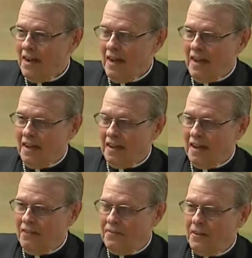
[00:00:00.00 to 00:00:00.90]
Uh,
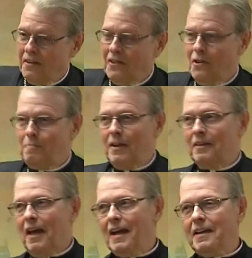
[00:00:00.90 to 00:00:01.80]
I feel a little
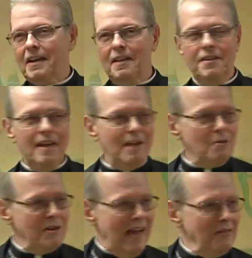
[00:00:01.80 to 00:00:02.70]
bit like uh, the
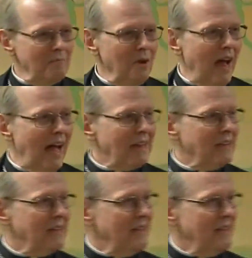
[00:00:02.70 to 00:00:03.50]
neighbor down the block,